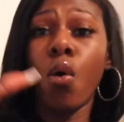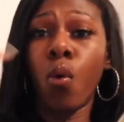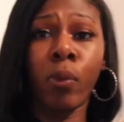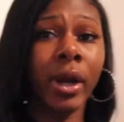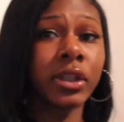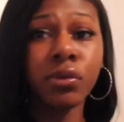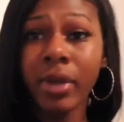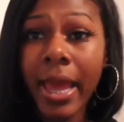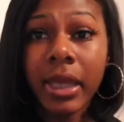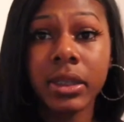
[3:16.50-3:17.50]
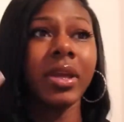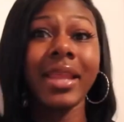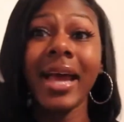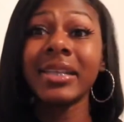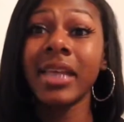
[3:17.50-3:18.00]
where to next? And
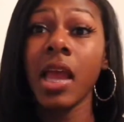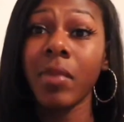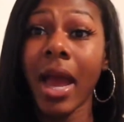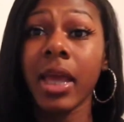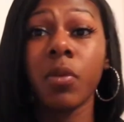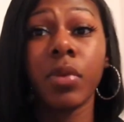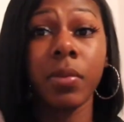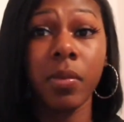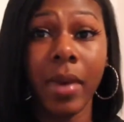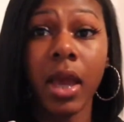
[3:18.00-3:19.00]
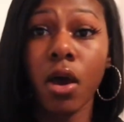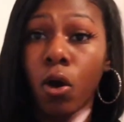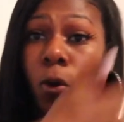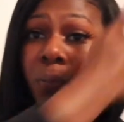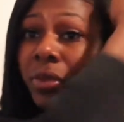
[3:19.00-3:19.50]
that same night he brought me back
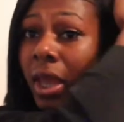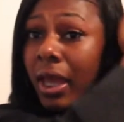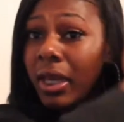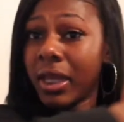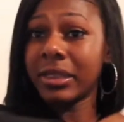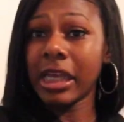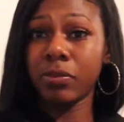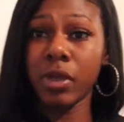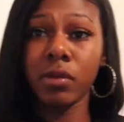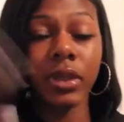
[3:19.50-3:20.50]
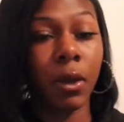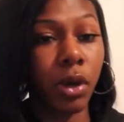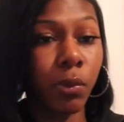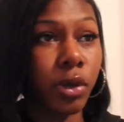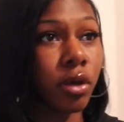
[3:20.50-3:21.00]
home, and then he texted me, he was like, where
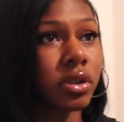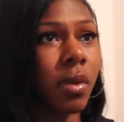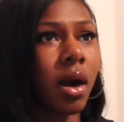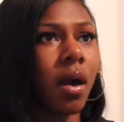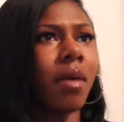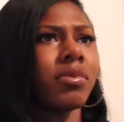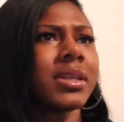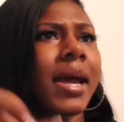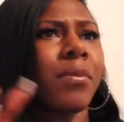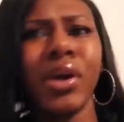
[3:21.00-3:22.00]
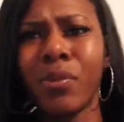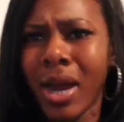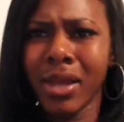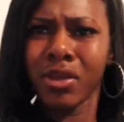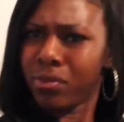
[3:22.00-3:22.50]
you want to go tomorrow? I was like, boy,
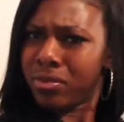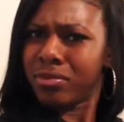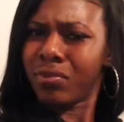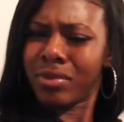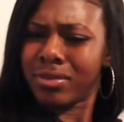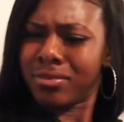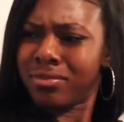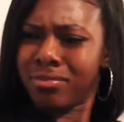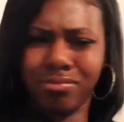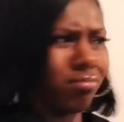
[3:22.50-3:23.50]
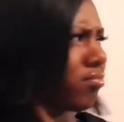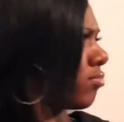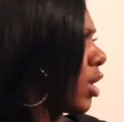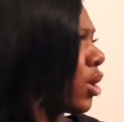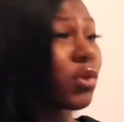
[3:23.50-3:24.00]
what? You
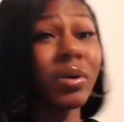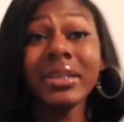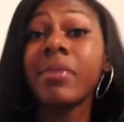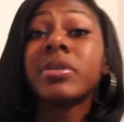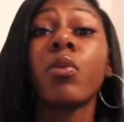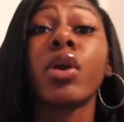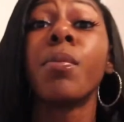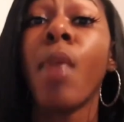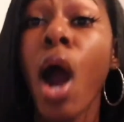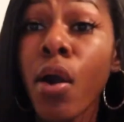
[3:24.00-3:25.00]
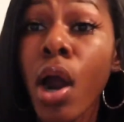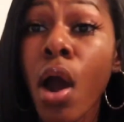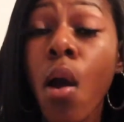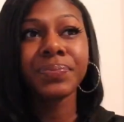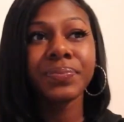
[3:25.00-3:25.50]
want to take me somewhere tomorrow?
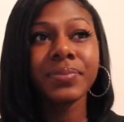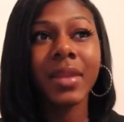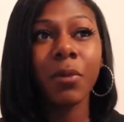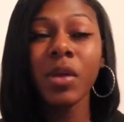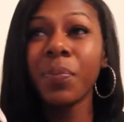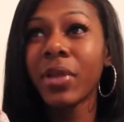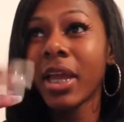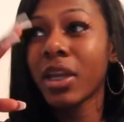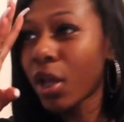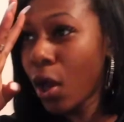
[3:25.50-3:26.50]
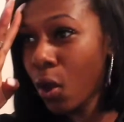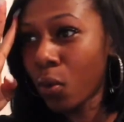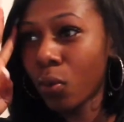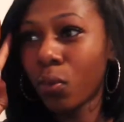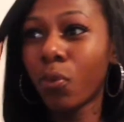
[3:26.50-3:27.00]
We planned to
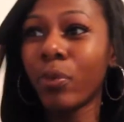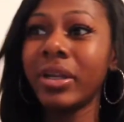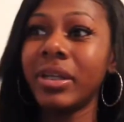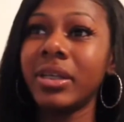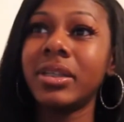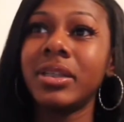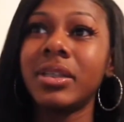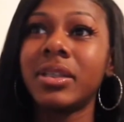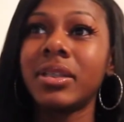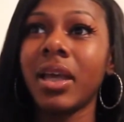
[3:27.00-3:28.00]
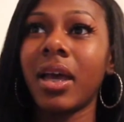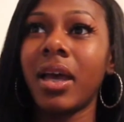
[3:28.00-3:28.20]
go with his,